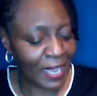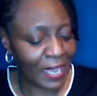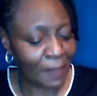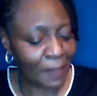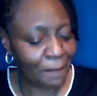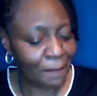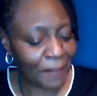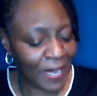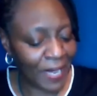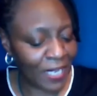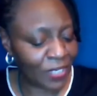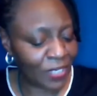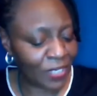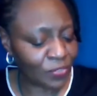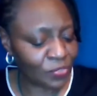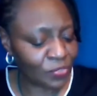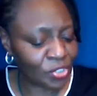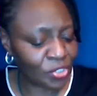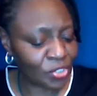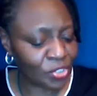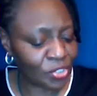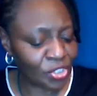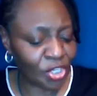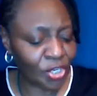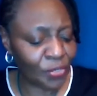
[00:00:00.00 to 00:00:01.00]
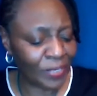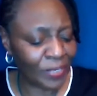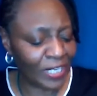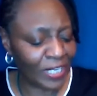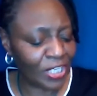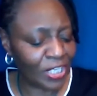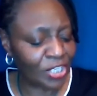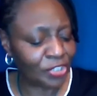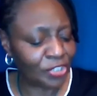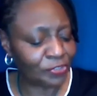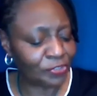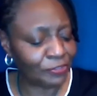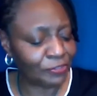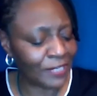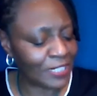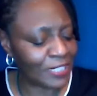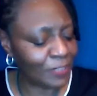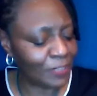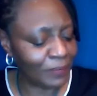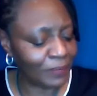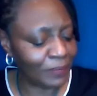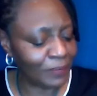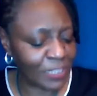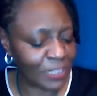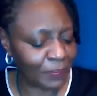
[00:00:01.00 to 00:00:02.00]
a bond so
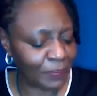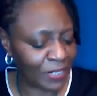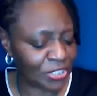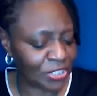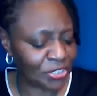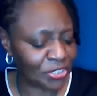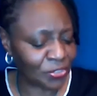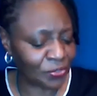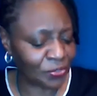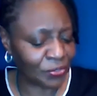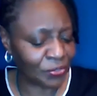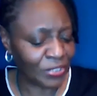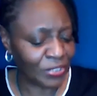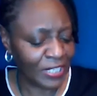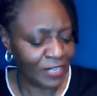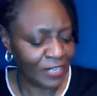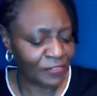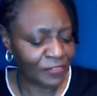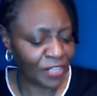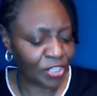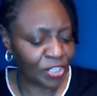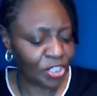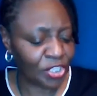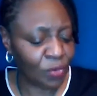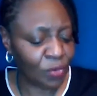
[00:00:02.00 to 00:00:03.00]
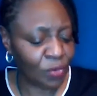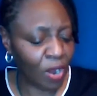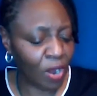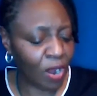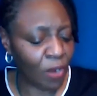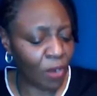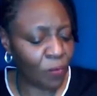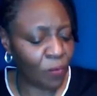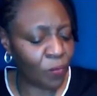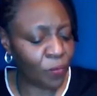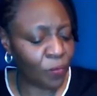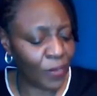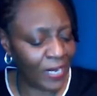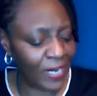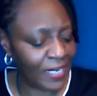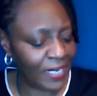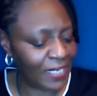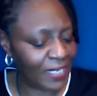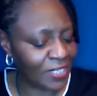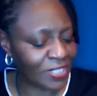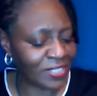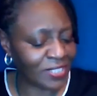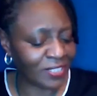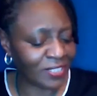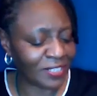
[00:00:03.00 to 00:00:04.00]
incredibly special that you are
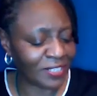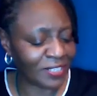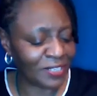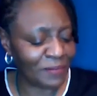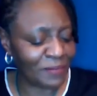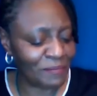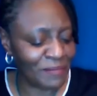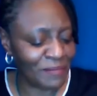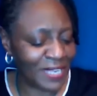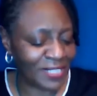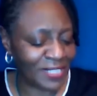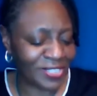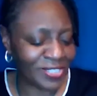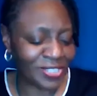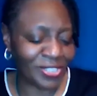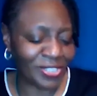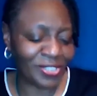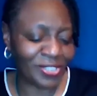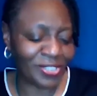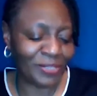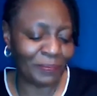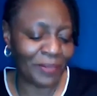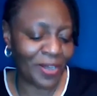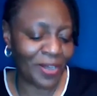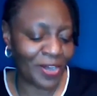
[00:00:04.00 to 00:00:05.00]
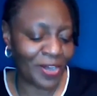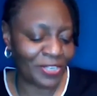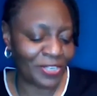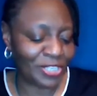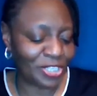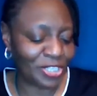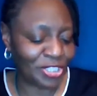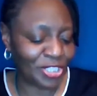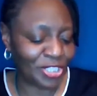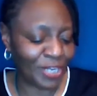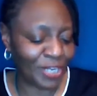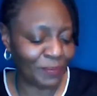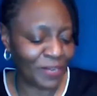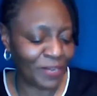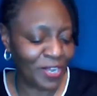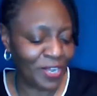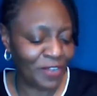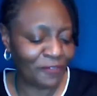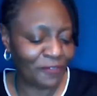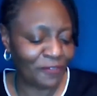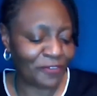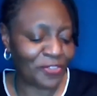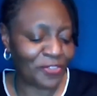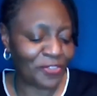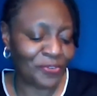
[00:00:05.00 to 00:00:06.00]
willing to commit to the partnership
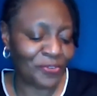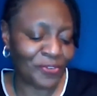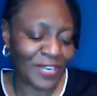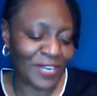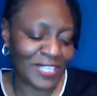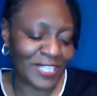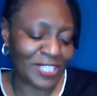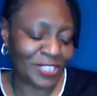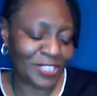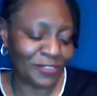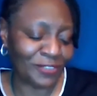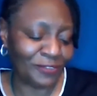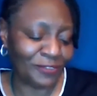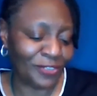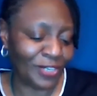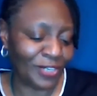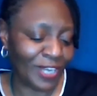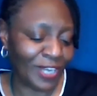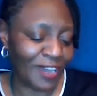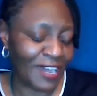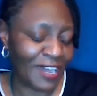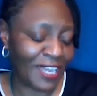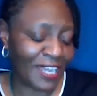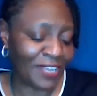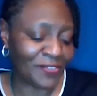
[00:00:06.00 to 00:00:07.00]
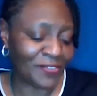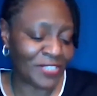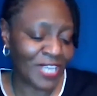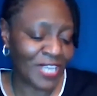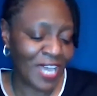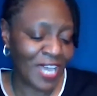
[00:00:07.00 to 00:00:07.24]
for the rest of your lives.